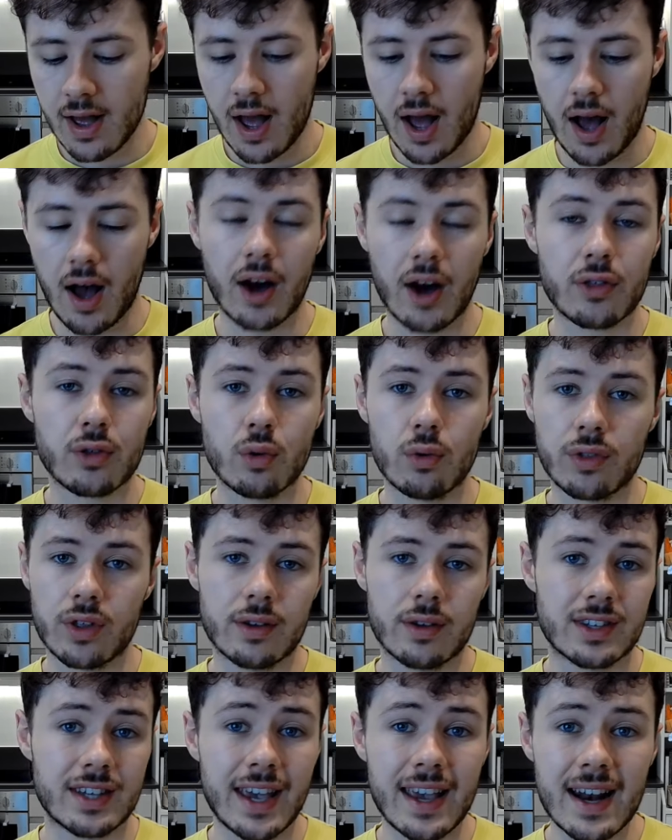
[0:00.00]
I thought
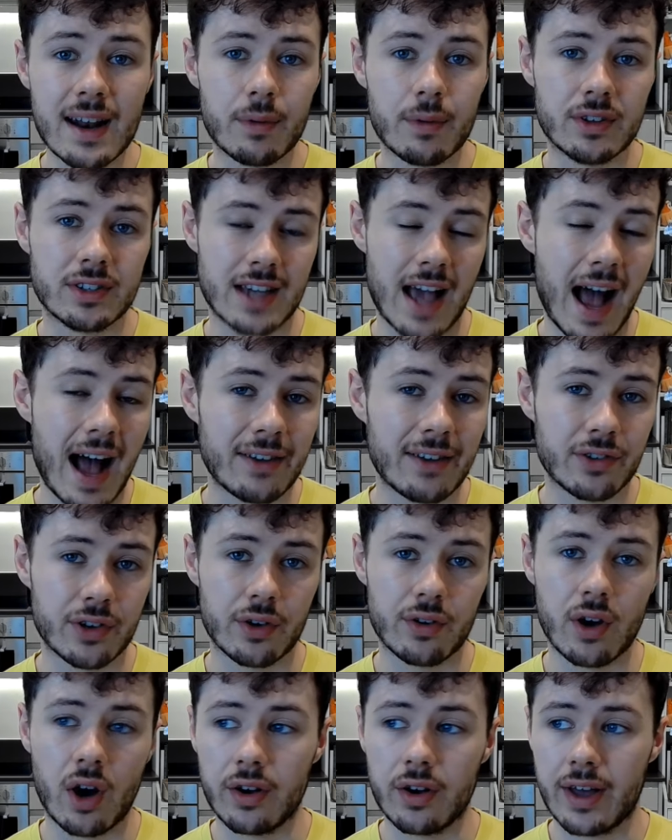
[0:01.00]
that Tielemans and
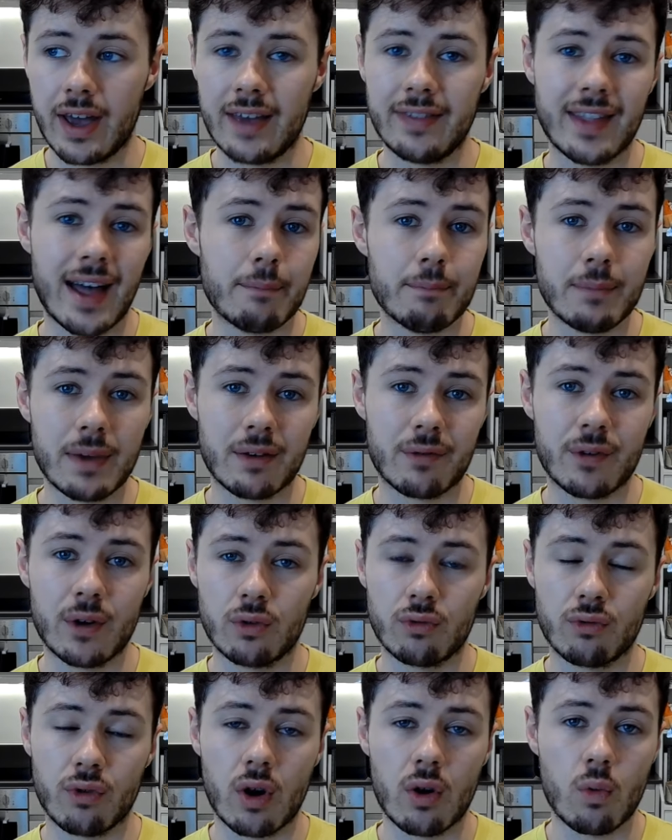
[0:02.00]
Onana in that
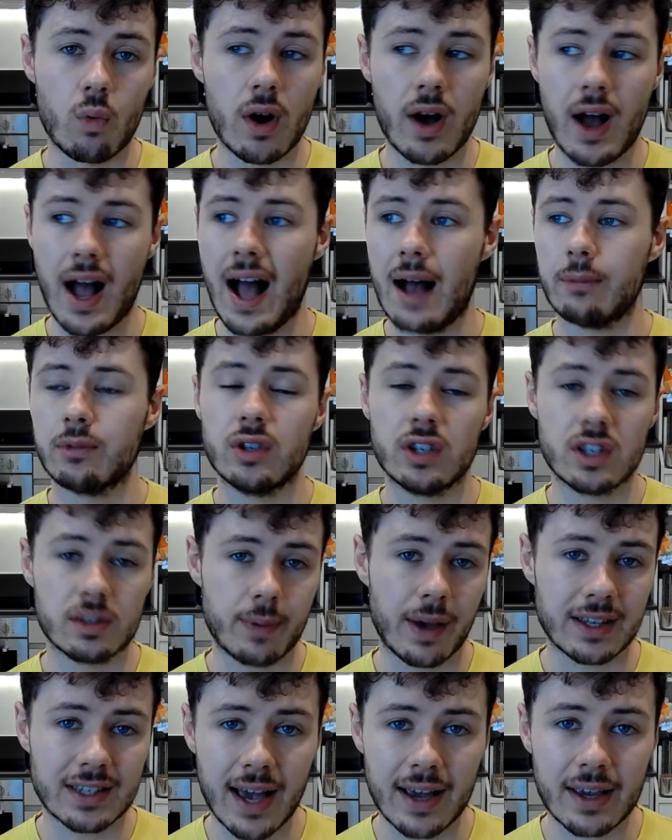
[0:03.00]
midfield role were absolutely
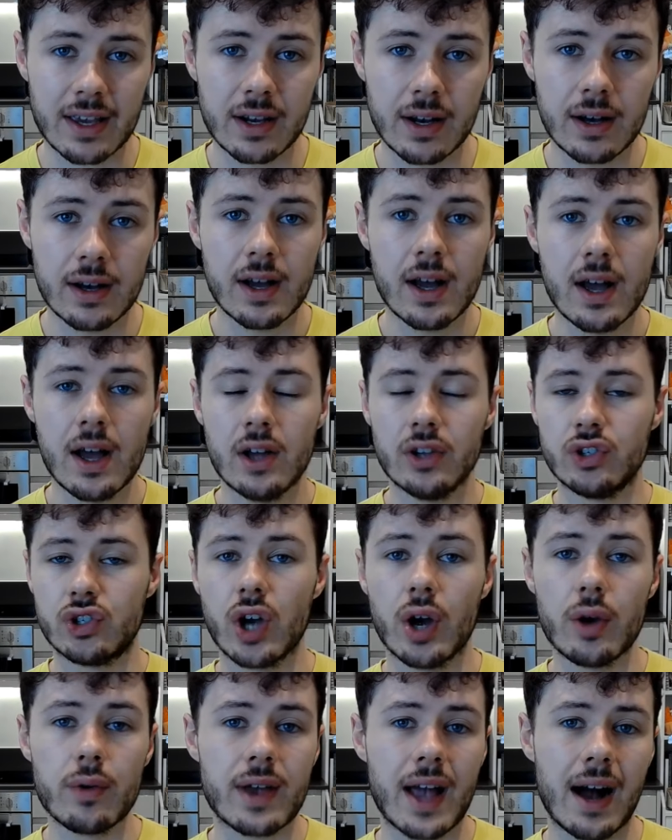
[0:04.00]
spectacular.
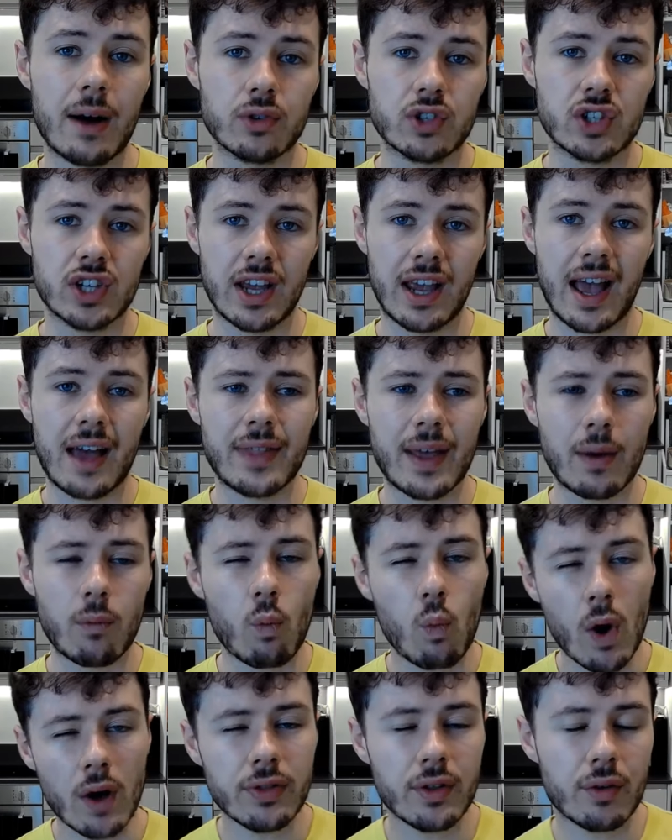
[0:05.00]
Joe Gauci, and then
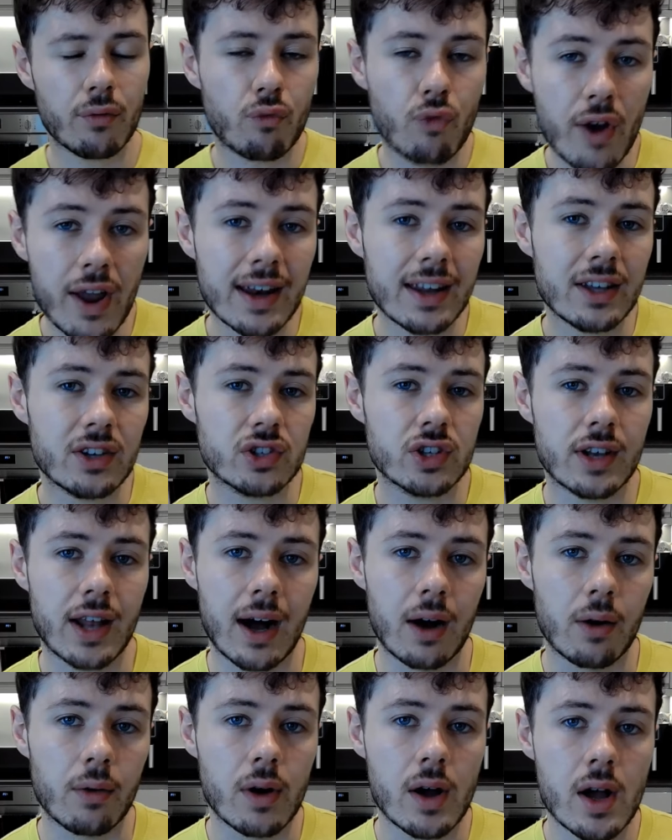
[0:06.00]
one that really stood
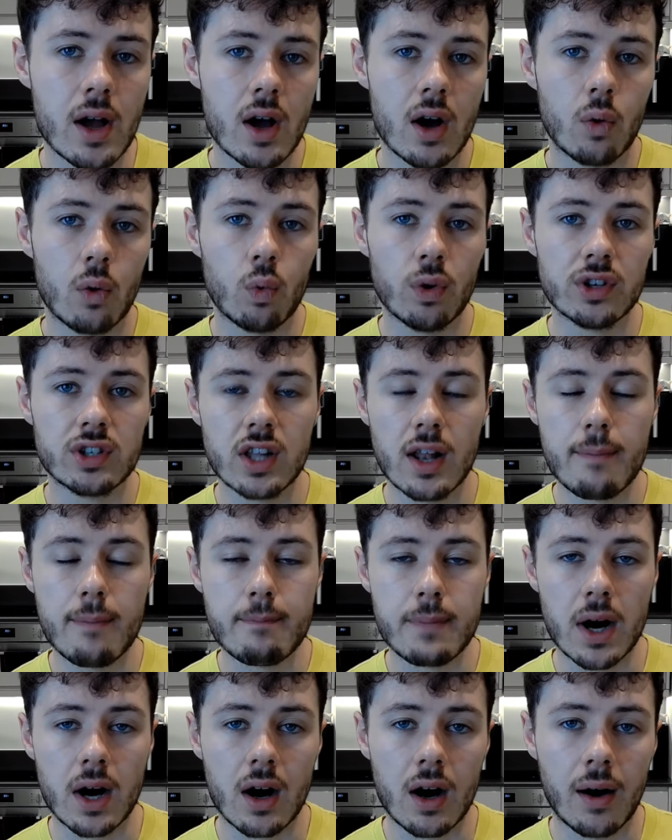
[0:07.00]
out was
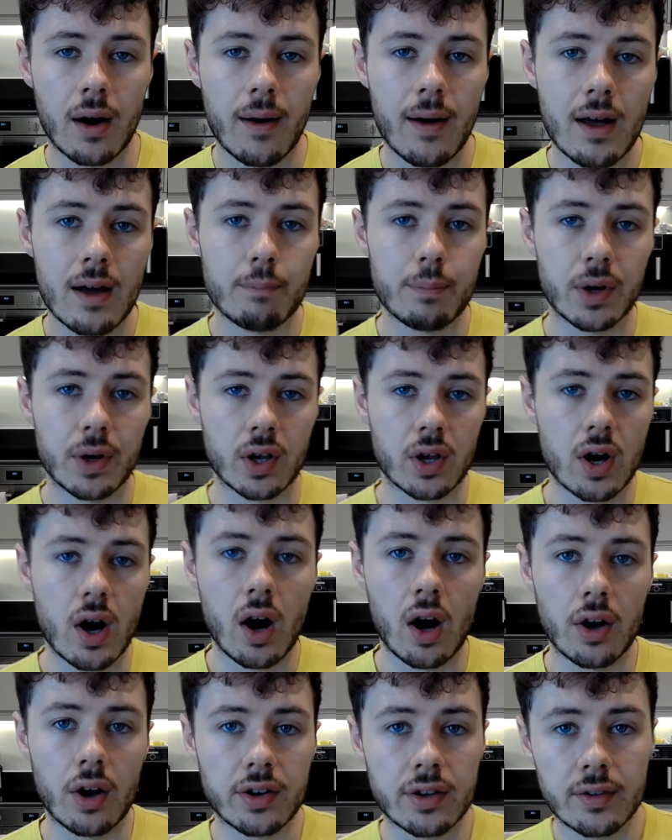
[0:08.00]
Lamar
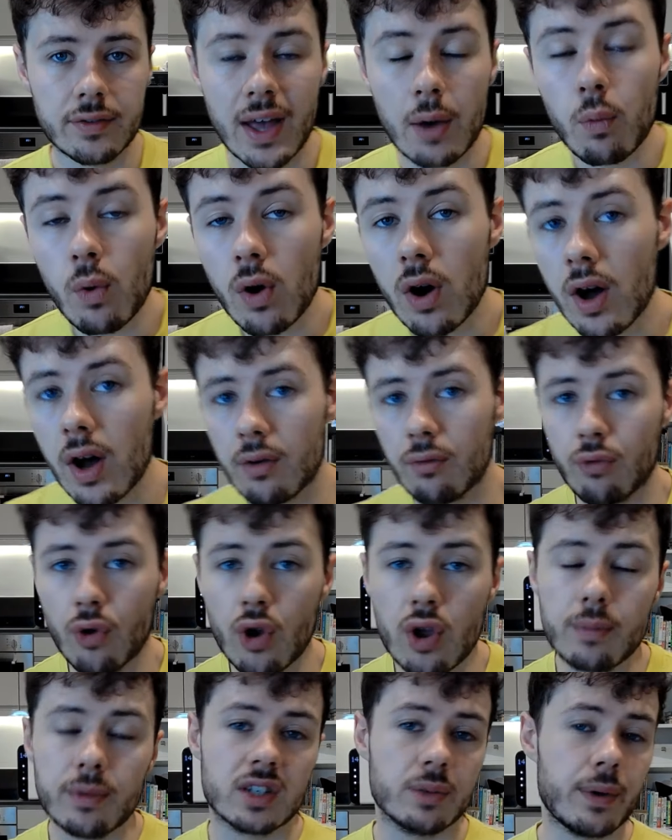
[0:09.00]
Bergard. There were
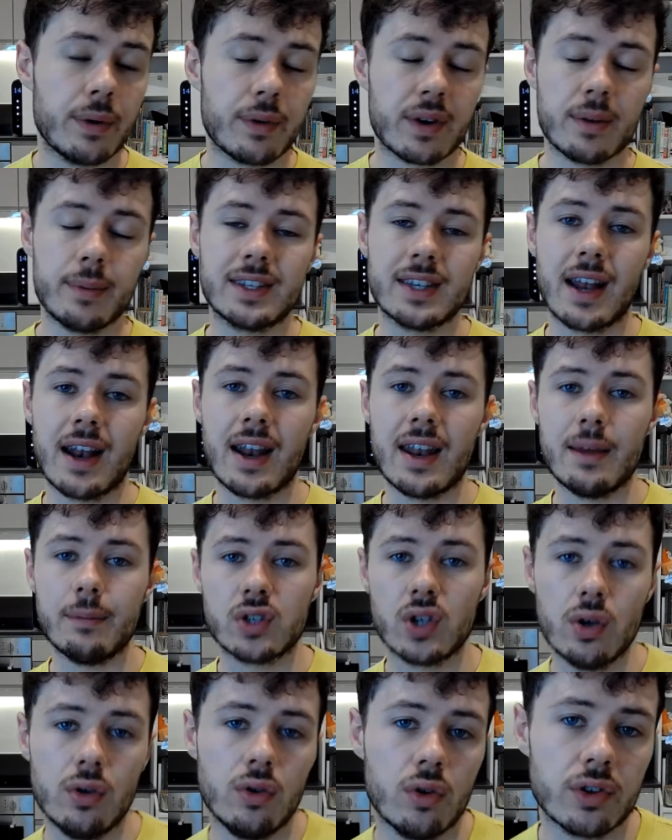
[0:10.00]
rumours that we were going to be selling him
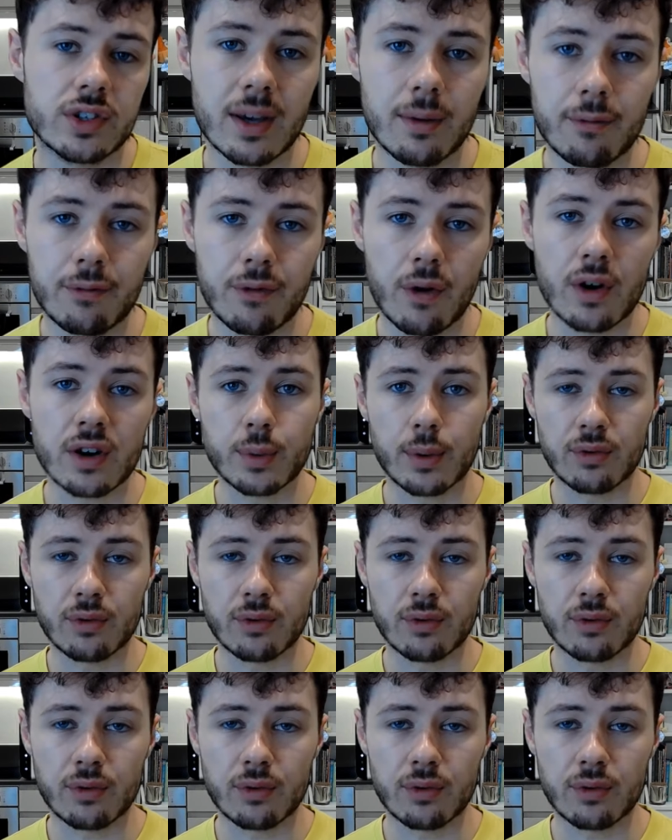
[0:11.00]
to Nottingham Forest.